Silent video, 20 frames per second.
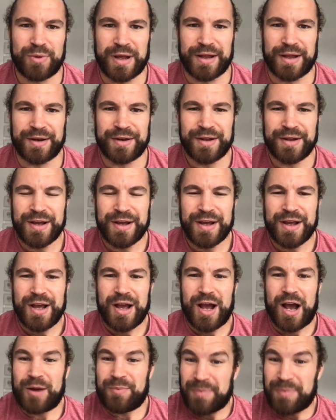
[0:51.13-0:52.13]
And
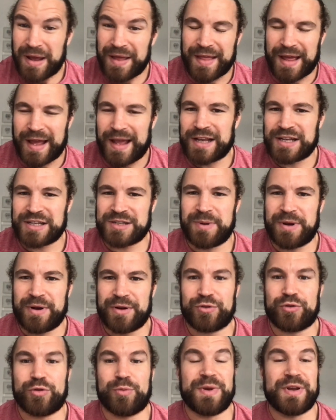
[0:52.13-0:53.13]
I bet that
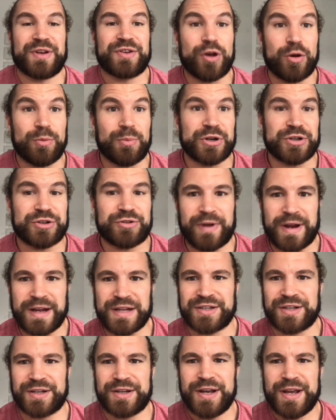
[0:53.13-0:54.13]
experience would be so much
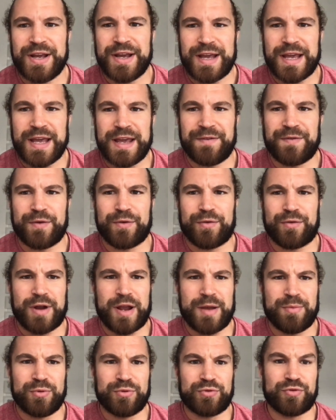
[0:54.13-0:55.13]
greater if you were
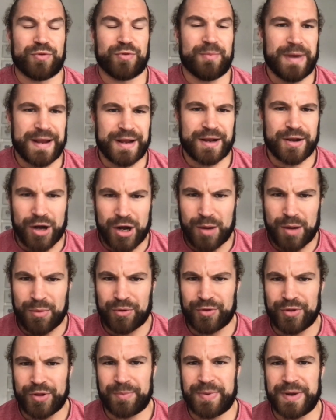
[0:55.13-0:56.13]
able to remain calmer
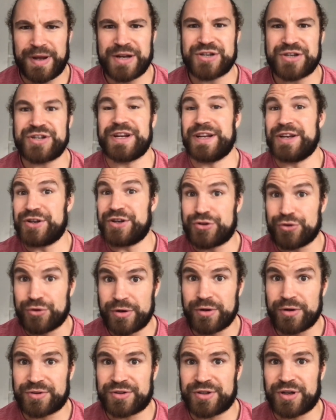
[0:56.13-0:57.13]
on the pitch, enjoy
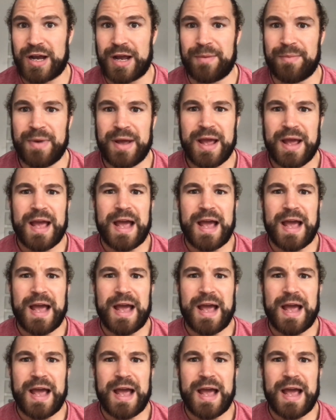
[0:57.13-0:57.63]
your time,